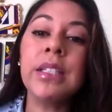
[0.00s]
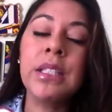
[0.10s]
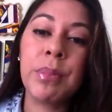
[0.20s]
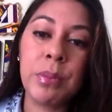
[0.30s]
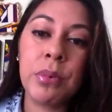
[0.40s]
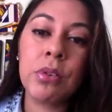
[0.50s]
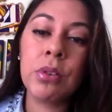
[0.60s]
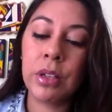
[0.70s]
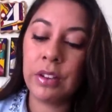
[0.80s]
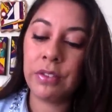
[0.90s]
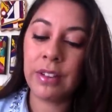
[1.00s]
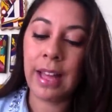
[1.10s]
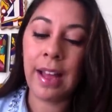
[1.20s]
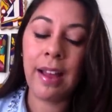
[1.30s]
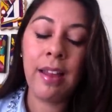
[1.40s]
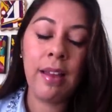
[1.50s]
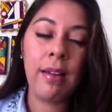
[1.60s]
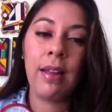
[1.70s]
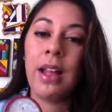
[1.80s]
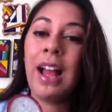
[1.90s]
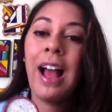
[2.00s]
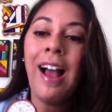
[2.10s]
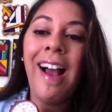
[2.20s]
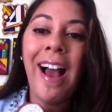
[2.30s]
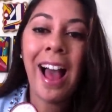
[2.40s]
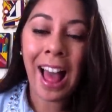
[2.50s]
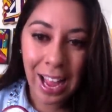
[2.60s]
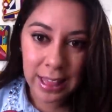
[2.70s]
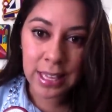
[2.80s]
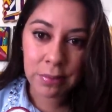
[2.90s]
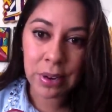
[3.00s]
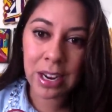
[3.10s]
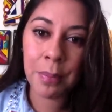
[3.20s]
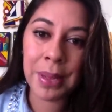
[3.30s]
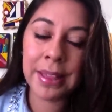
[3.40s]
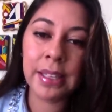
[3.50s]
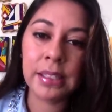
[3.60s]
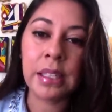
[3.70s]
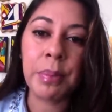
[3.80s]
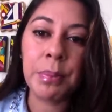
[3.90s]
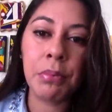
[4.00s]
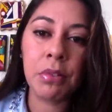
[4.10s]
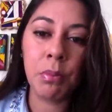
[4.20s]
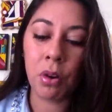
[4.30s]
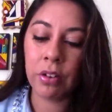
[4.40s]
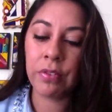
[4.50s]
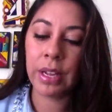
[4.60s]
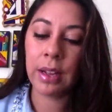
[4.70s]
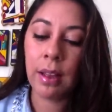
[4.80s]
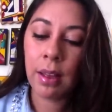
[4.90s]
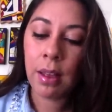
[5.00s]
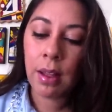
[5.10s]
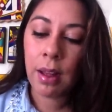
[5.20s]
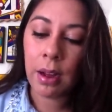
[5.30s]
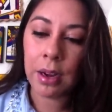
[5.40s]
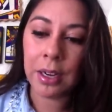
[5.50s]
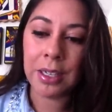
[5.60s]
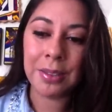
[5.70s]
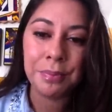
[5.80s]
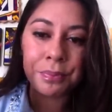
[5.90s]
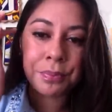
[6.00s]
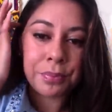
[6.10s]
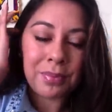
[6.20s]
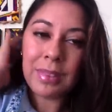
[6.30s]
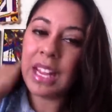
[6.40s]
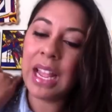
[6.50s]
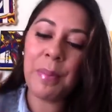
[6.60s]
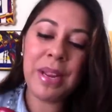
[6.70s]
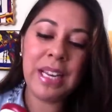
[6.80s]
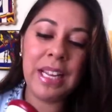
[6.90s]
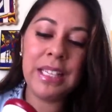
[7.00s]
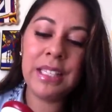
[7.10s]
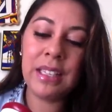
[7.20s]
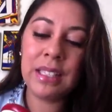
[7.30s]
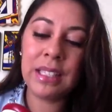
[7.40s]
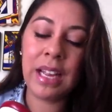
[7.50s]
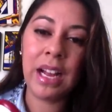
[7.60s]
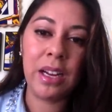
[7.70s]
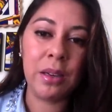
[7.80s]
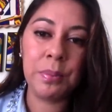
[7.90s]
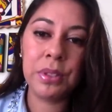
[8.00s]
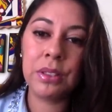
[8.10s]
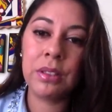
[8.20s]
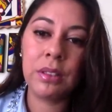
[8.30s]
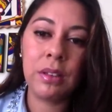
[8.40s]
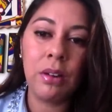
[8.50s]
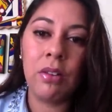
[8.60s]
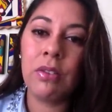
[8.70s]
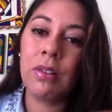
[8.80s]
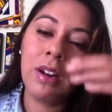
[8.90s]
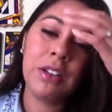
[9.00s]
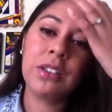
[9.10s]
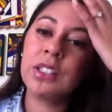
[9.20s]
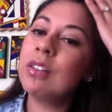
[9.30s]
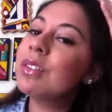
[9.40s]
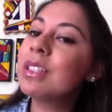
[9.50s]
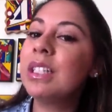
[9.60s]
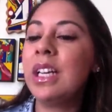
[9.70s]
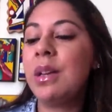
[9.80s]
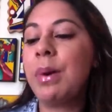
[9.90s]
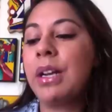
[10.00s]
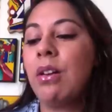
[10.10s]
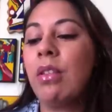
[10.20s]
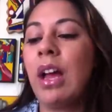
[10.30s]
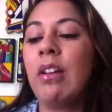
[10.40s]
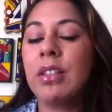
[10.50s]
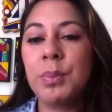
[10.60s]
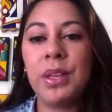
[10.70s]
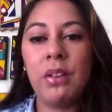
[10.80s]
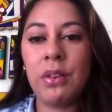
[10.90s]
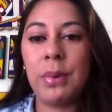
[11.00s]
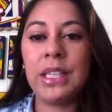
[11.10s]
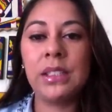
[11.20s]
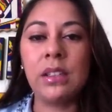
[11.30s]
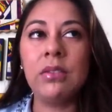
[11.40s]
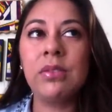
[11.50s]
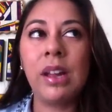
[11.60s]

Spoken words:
to people looking for that. Highly recommend this to people with Morphea. I mean, it just helps overall your self-esteem. I know that, speaking for myself,